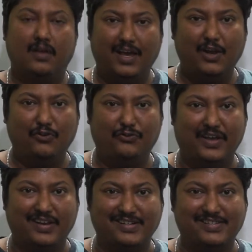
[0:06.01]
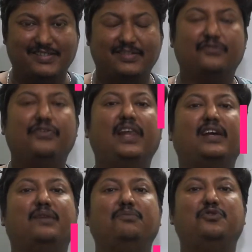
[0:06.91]
Hello friends,
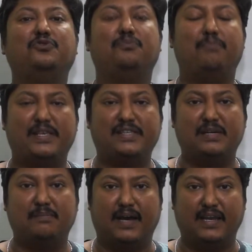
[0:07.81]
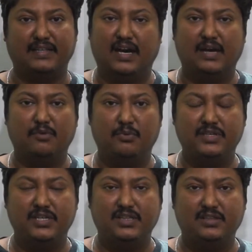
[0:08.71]
welcome to Basic Biology. I am
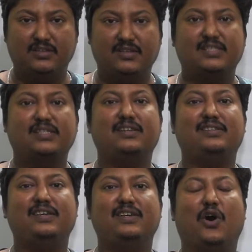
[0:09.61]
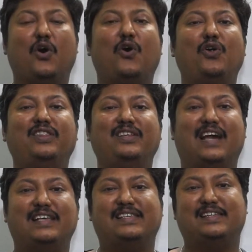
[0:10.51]
Abhijit, discussing all the
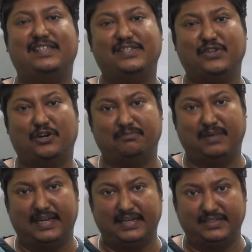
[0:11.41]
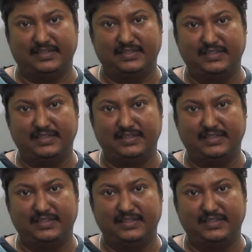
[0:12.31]
niceties of biology.